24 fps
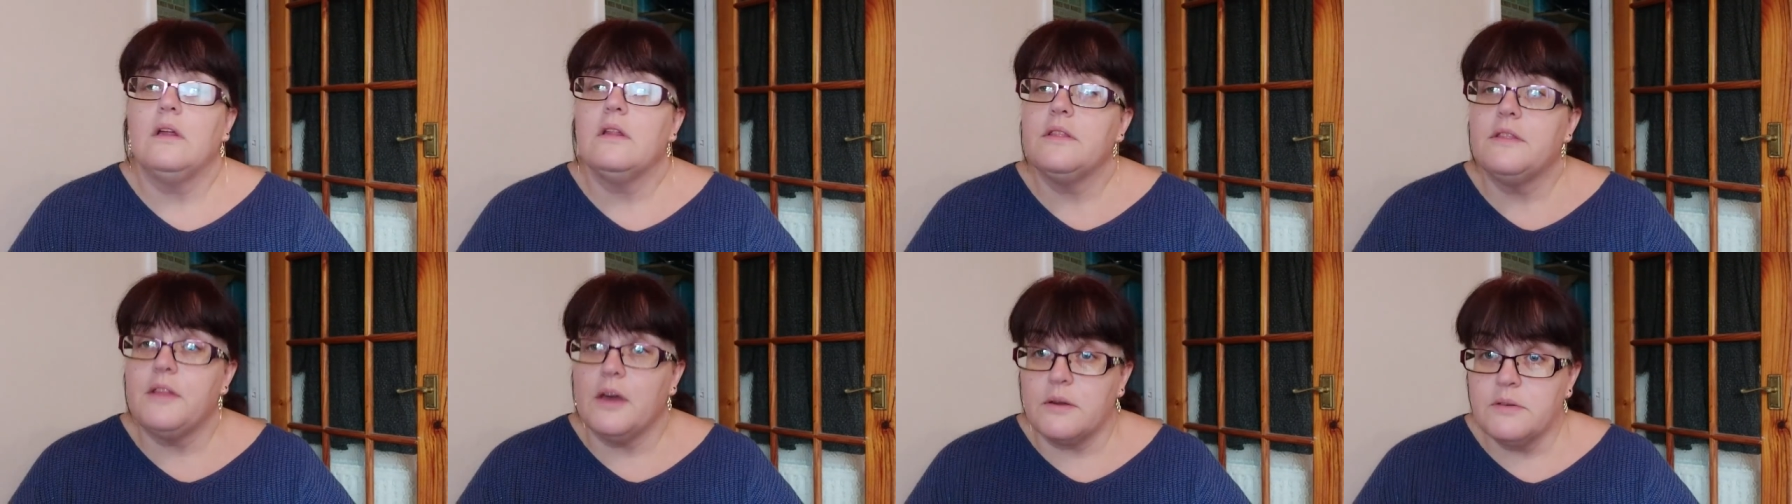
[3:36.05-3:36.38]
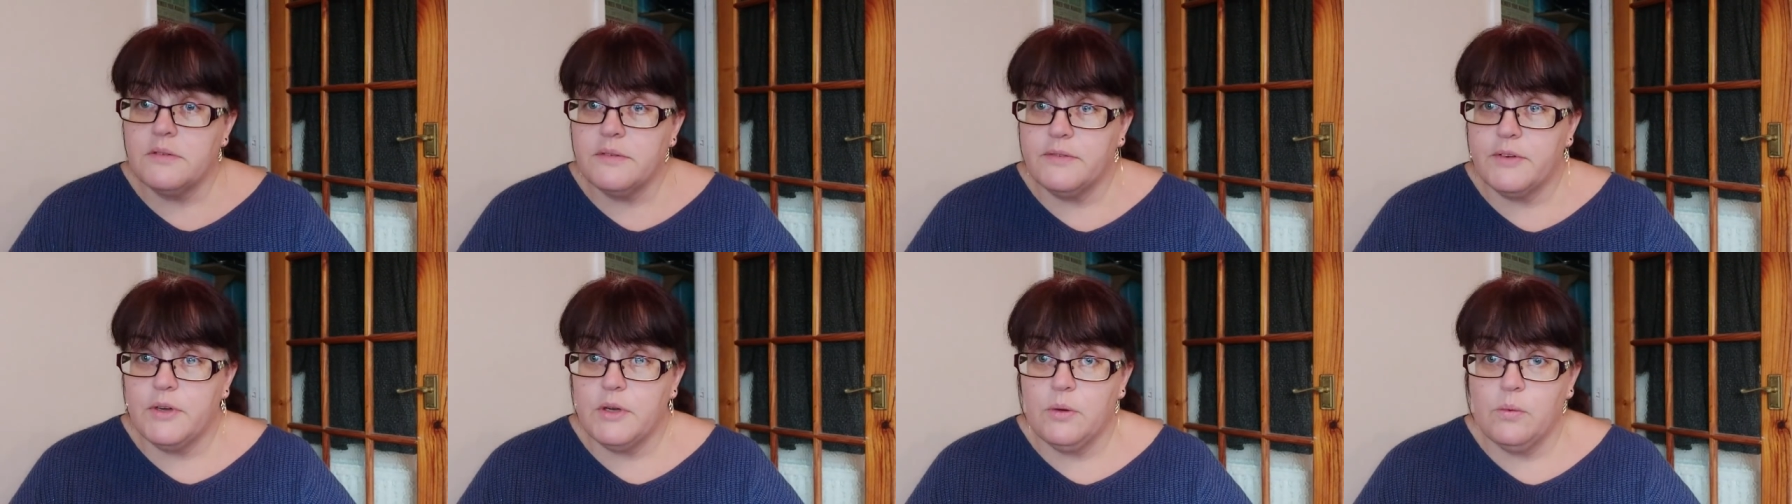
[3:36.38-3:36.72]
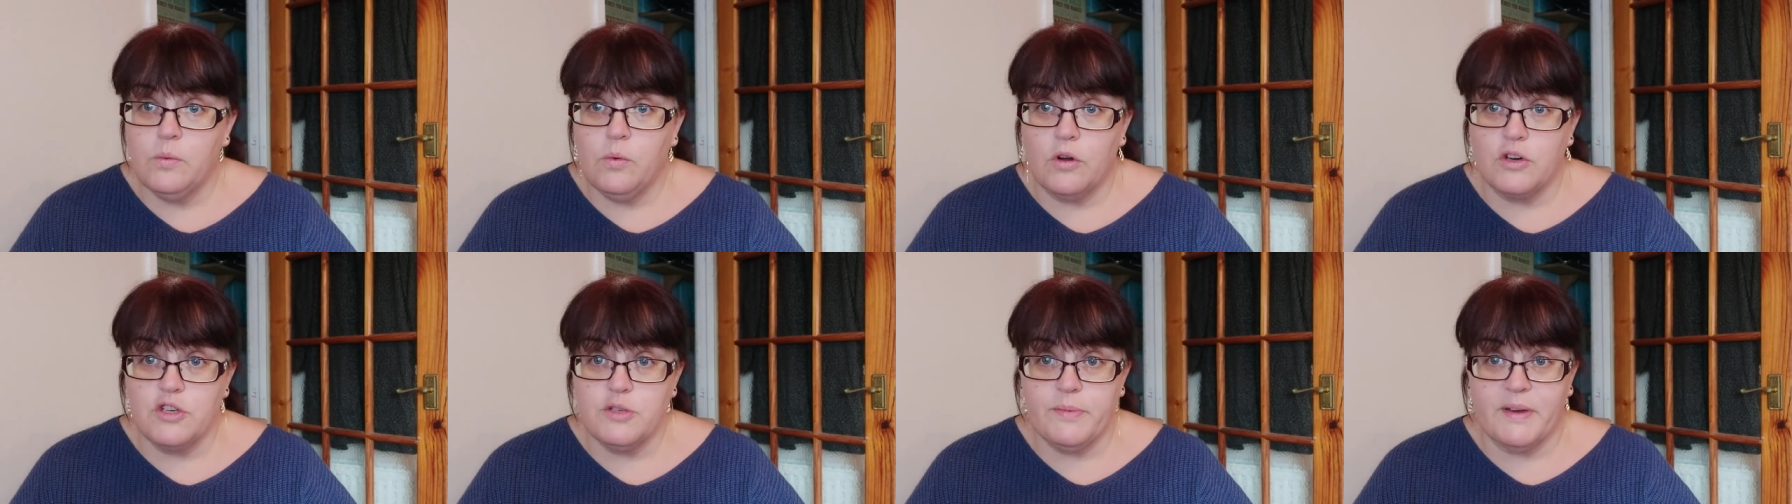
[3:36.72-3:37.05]
Those of you who
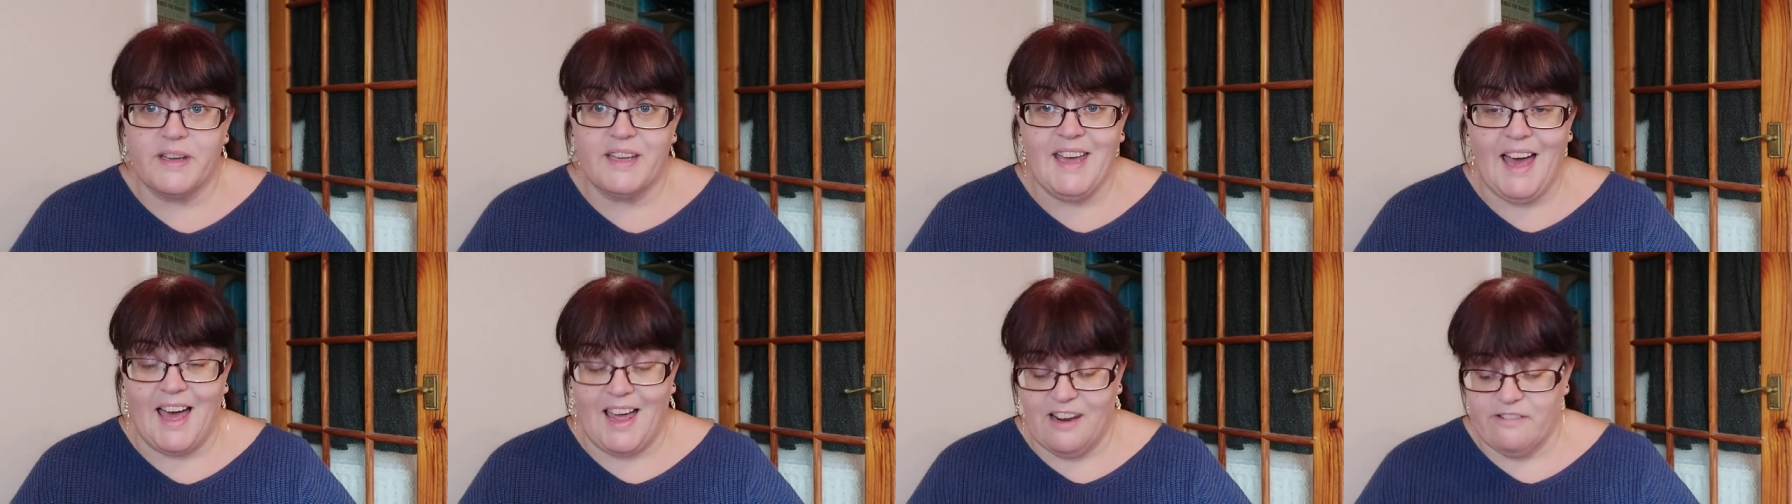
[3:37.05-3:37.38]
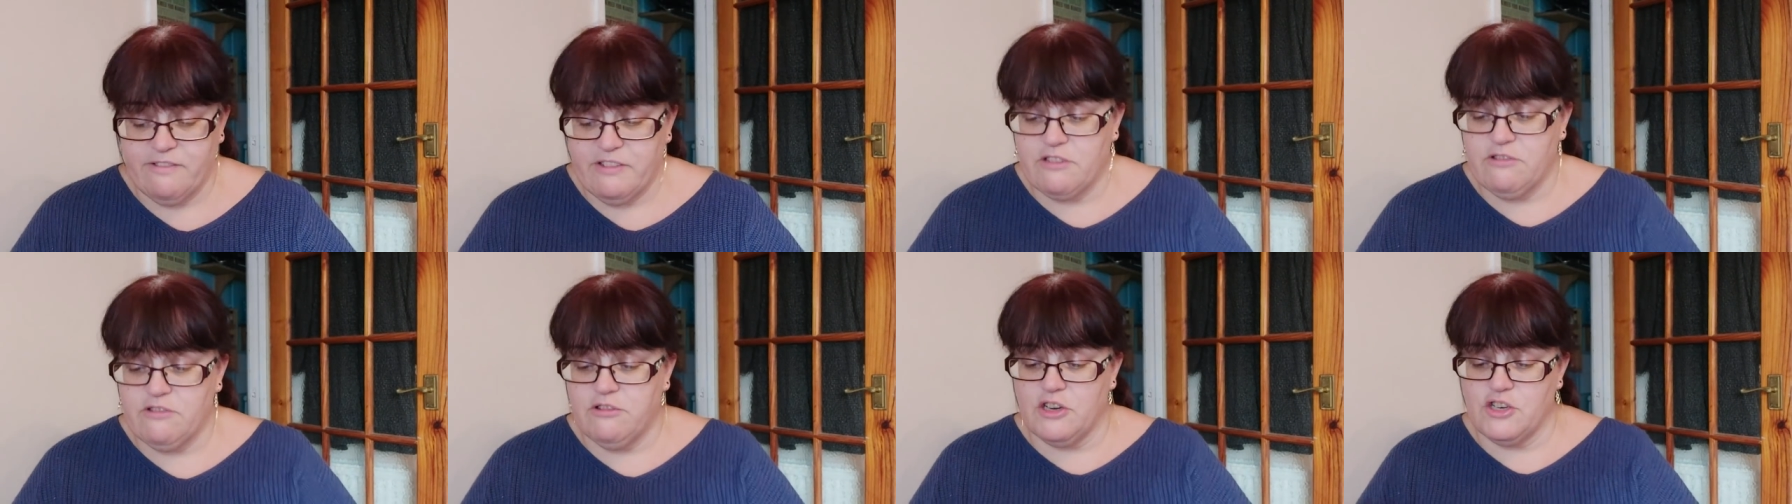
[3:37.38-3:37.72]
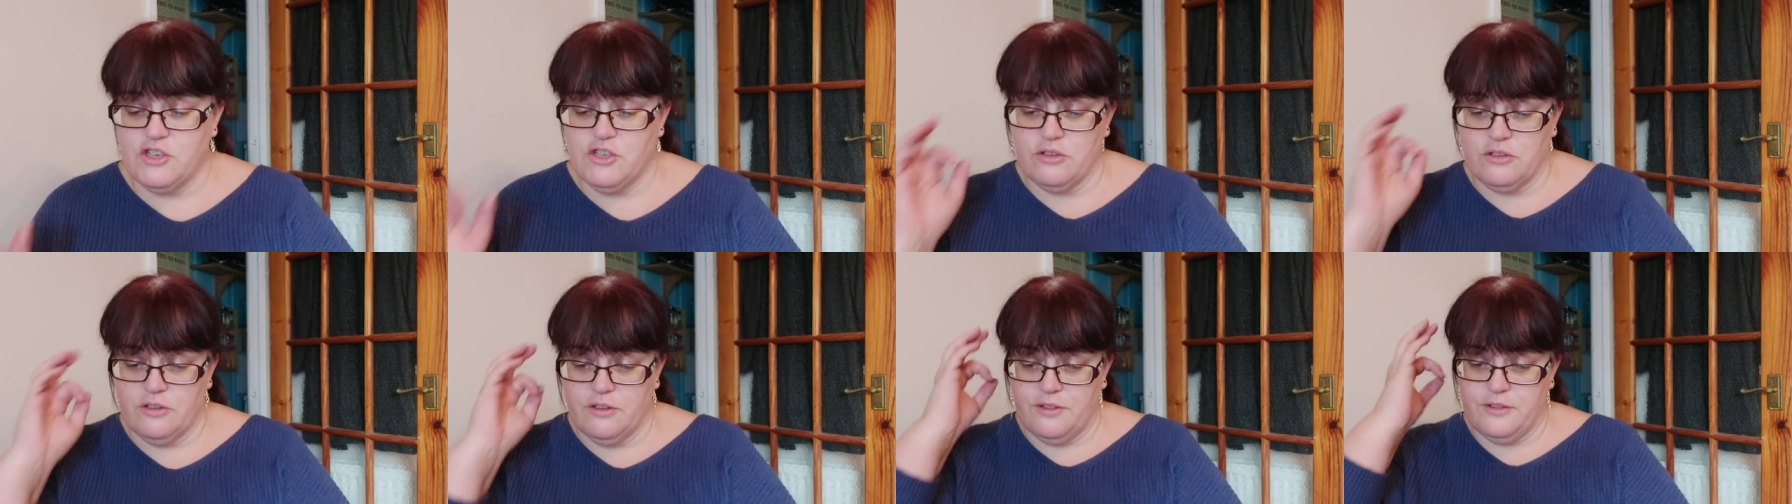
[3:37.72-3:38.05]
watch my calorie
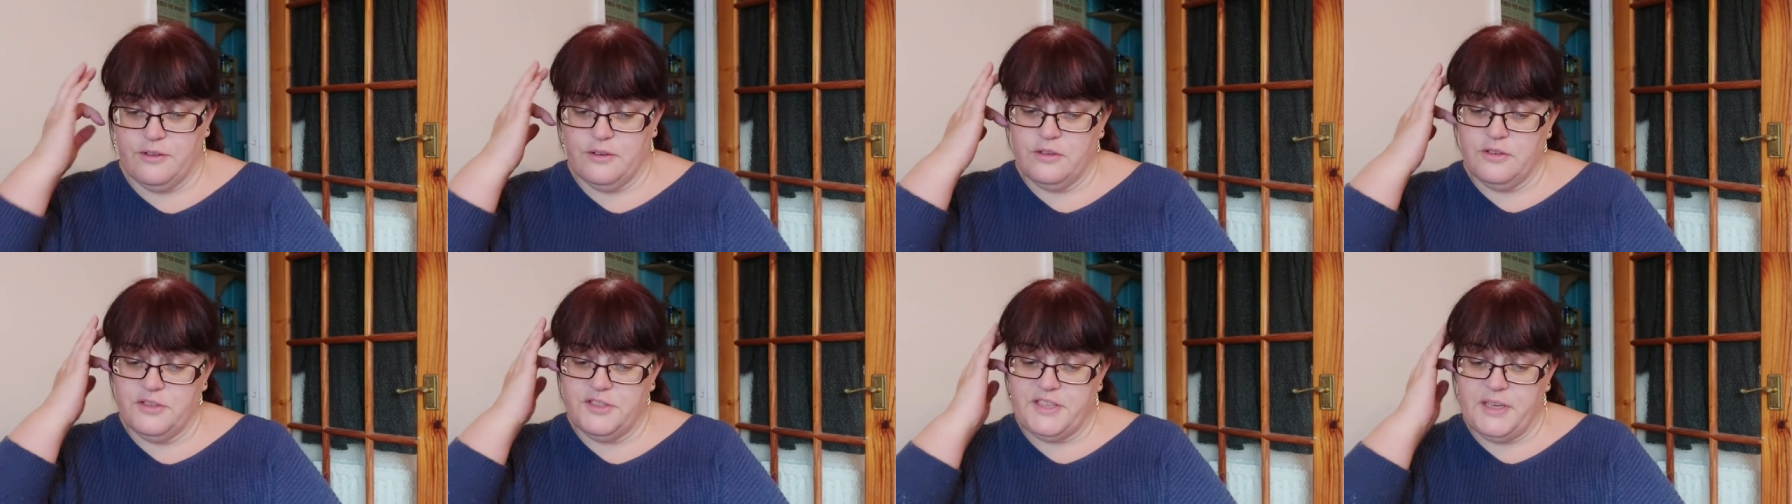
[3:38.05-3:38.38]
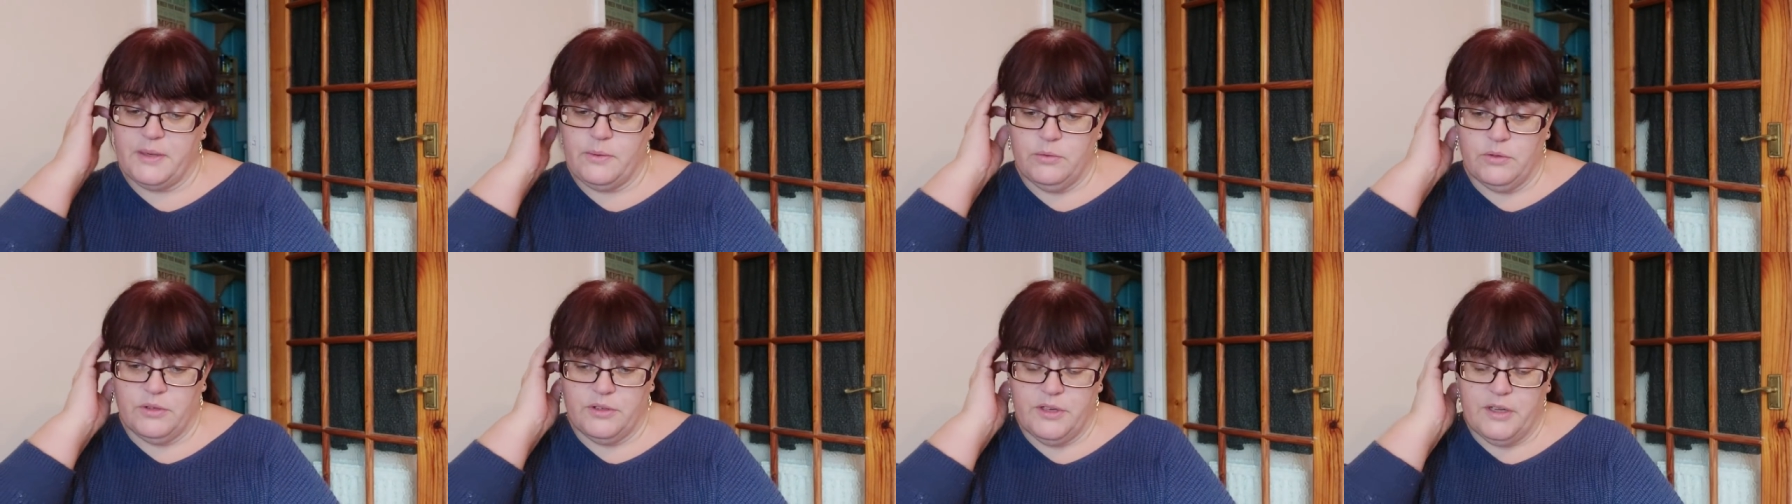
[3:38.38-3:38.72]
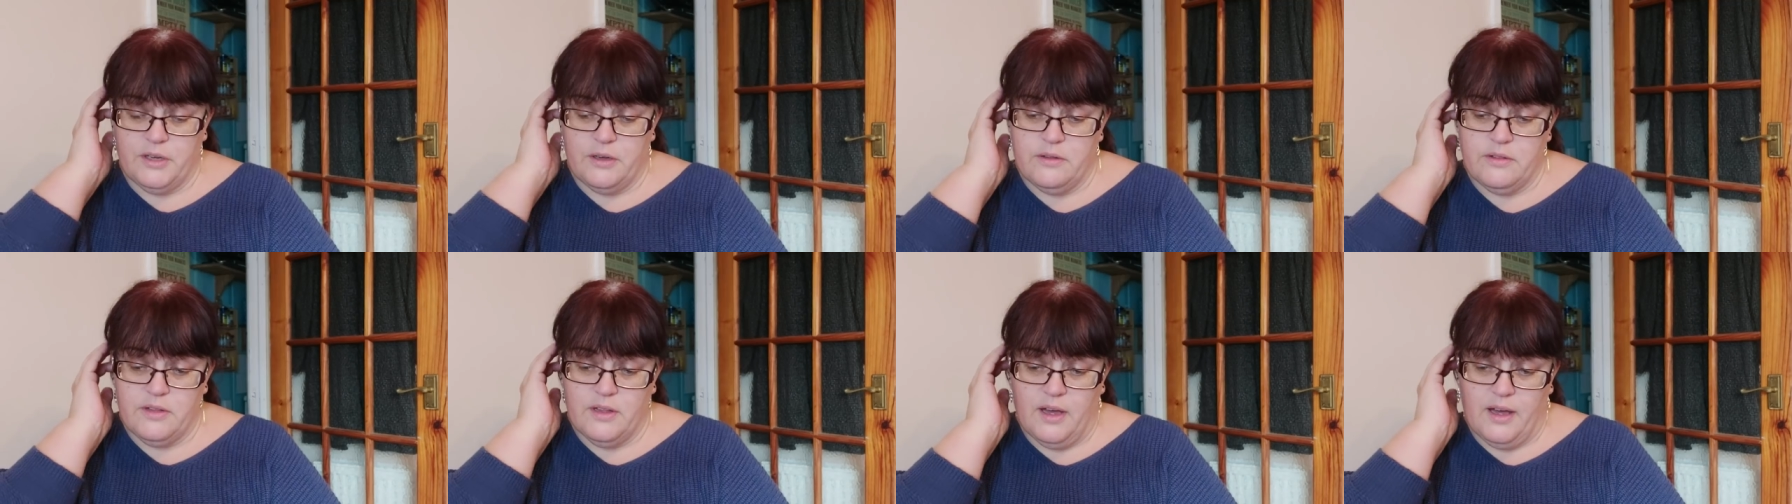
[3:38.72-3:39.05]
crush on a Thursday will
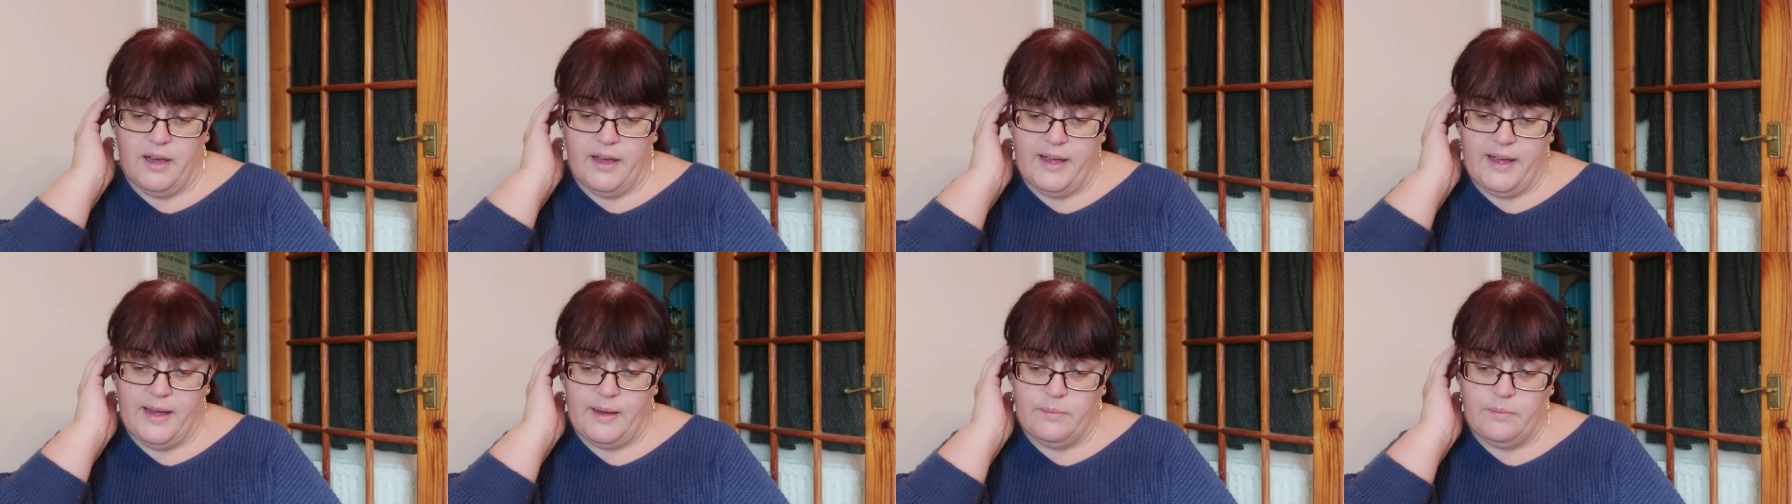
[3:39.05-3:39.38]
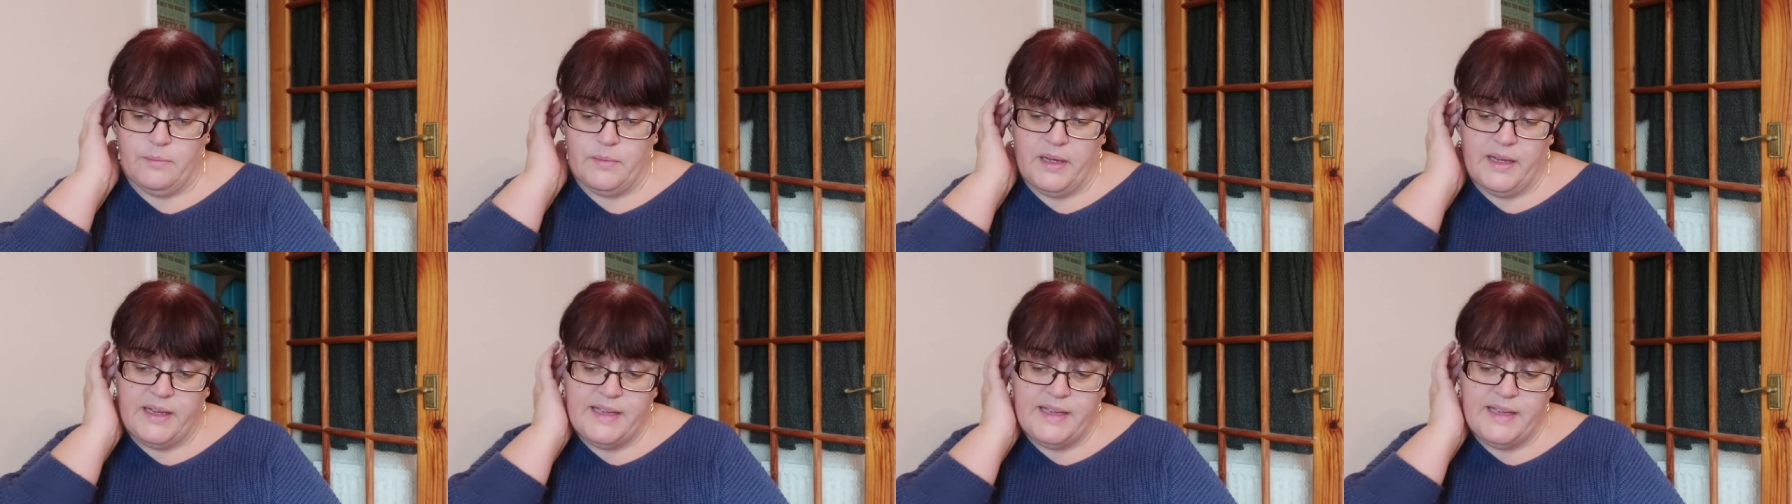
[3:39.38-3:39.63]
know that I am